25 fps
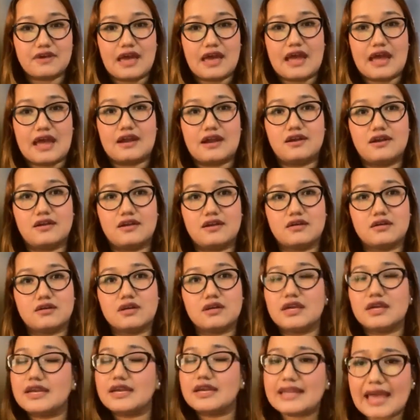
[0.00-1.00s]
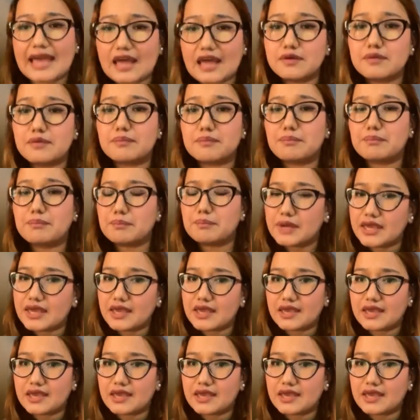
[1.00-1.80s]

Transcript: and uh, it can may